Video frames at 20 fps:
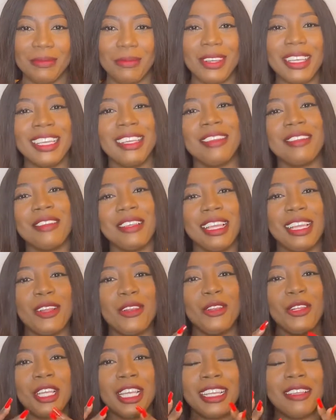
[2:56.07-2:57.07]
but
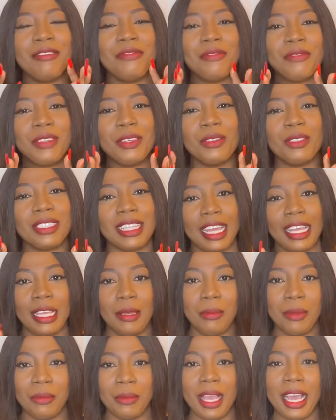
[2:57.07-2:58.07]
he feels like a
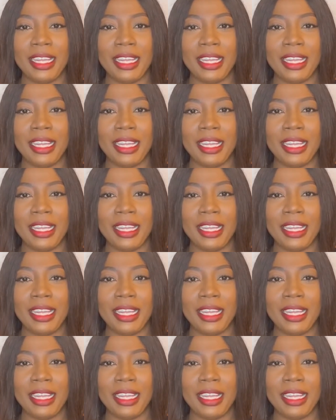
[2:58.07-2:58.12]
baby.